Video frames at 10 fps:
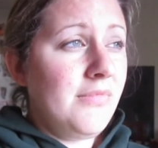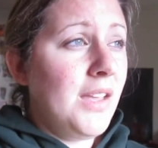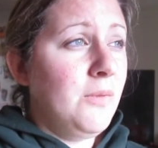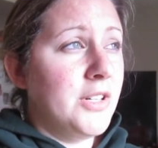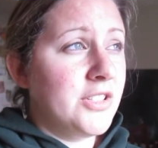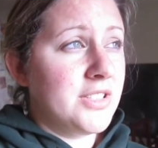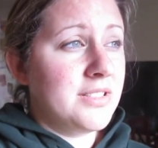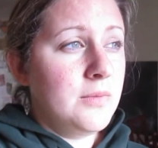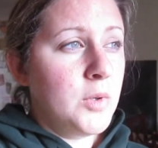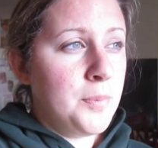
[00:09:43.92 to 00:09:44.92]

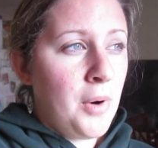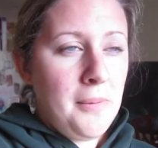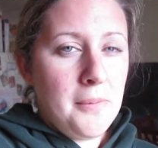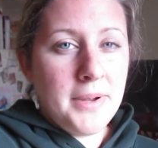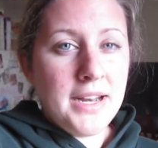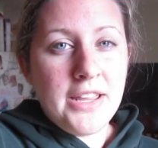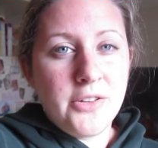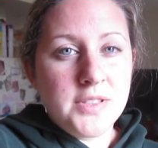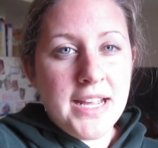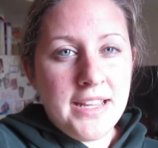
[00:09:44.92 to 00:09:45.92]
we'll probably not
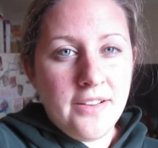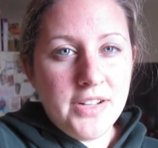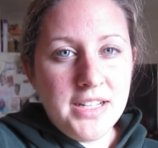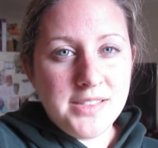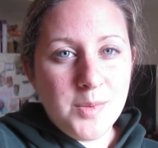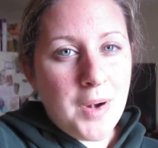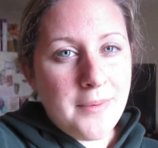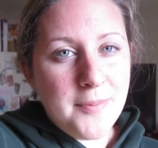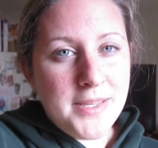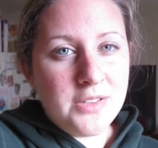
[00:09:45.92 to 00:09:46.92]
use any of it because he'll
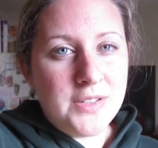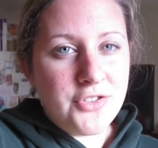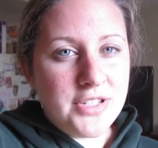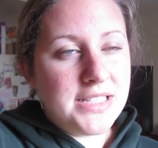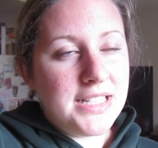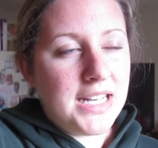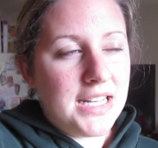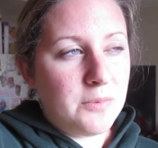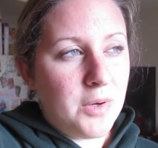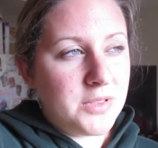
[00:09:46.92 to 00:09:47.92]
probably be so interested
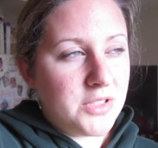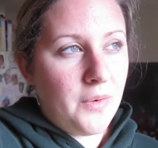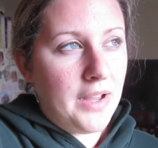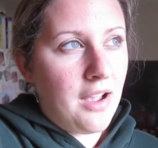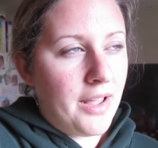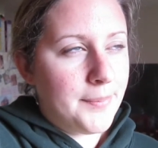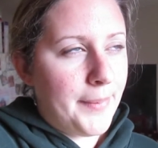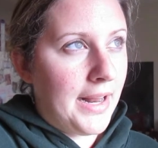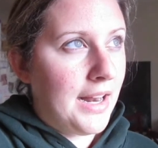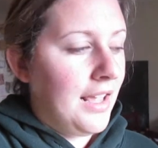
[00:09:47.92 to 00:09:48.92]
in what's going on,
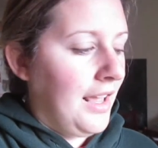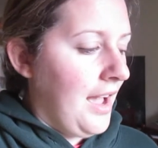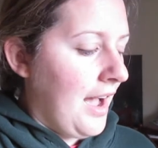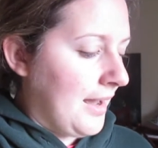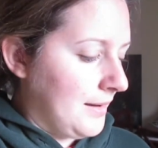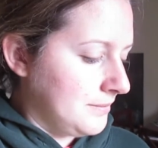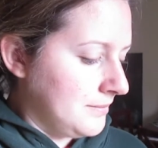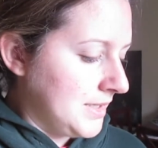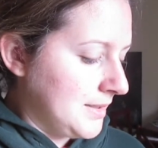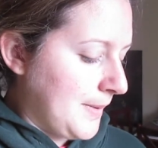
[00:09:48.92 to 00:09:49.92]
but
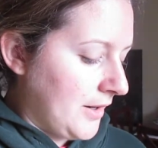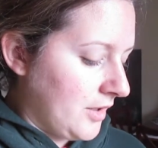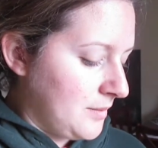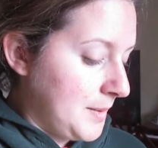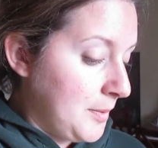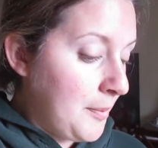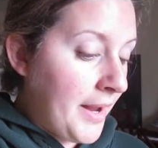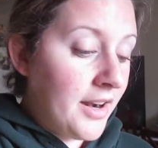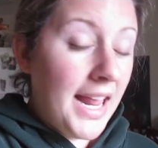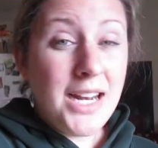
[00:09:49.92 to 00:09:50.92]
it's better to be
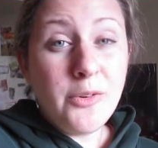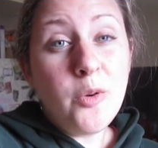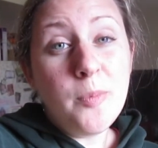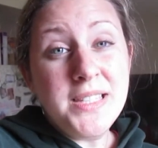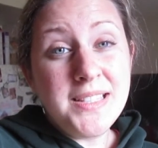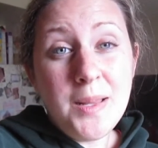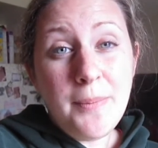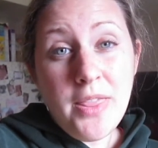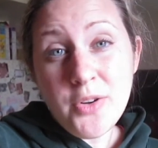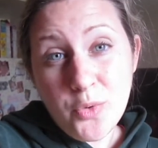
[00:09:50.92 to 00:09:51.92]
prepared. And we will be sitting
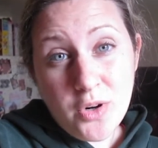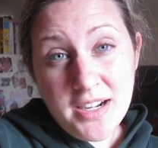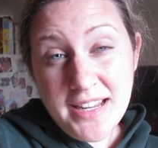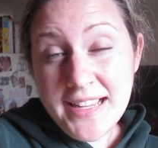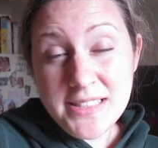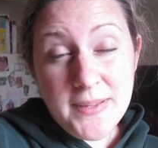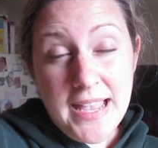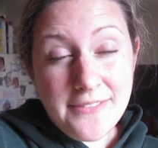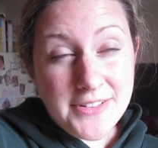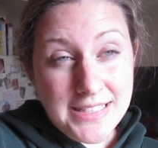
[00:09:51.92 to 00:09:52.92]
by the door in case we
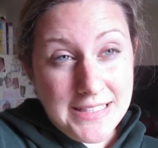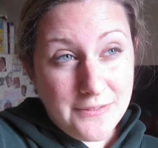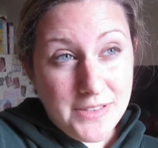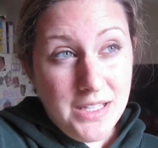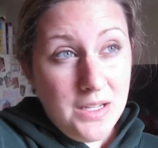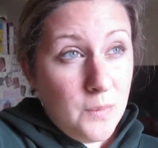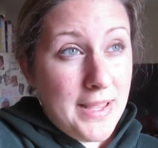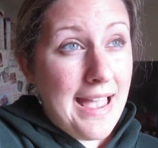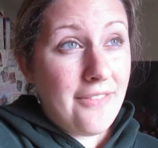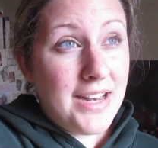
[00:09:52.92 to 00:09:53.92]
have to leave. We
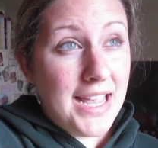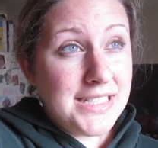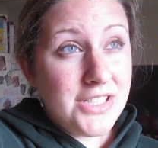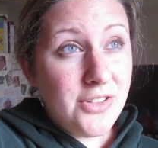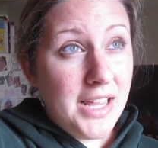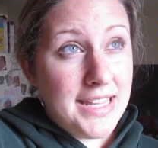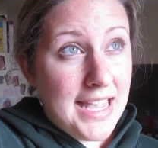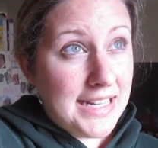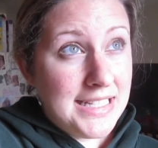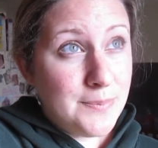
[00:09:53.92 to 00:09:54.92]
haven't had to do that
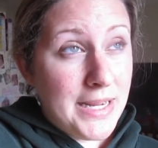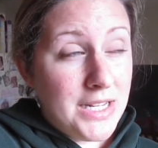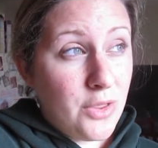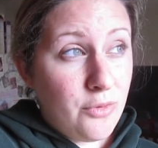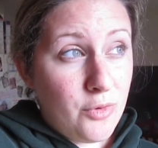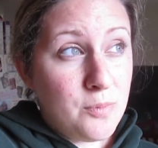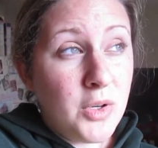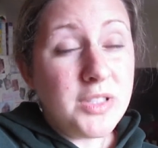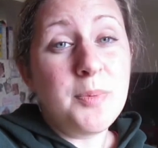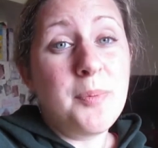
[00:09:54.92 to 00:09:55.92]
yet. He's made it through
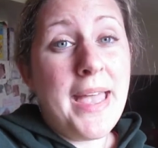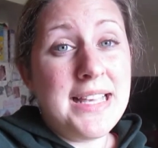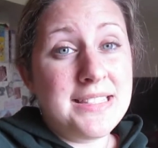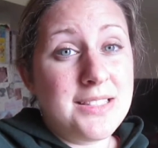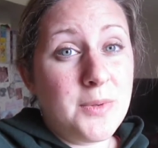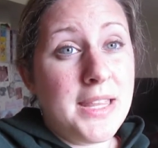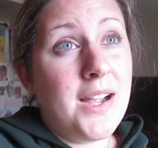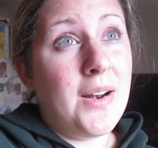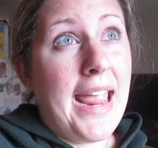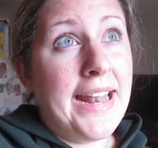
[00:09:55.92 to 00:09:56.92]
multiple masses
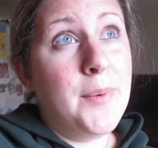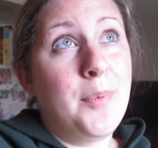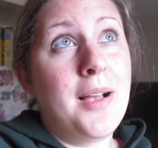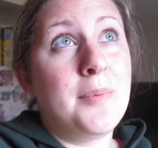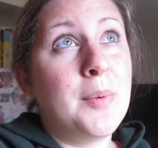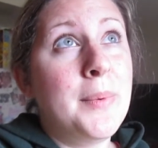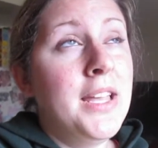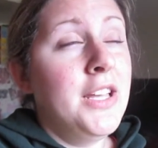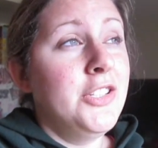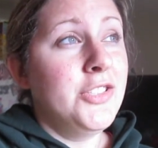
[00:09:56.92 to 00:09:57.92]
without any problem,
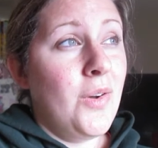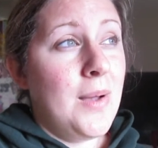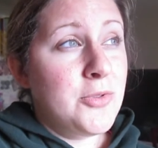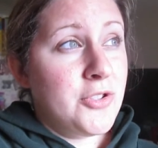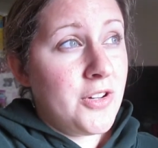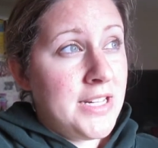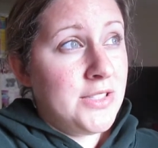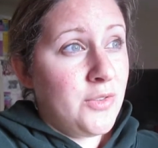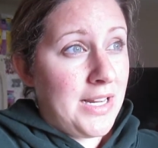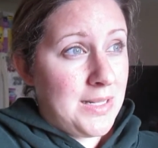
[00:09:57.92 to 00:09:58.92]
so I'm sure
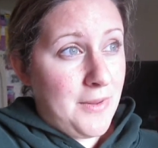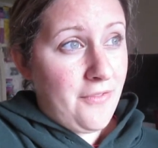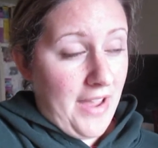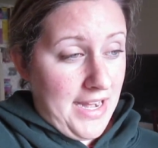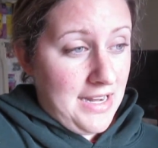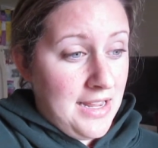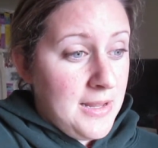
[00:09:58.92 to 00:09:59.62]
he's going to be fine.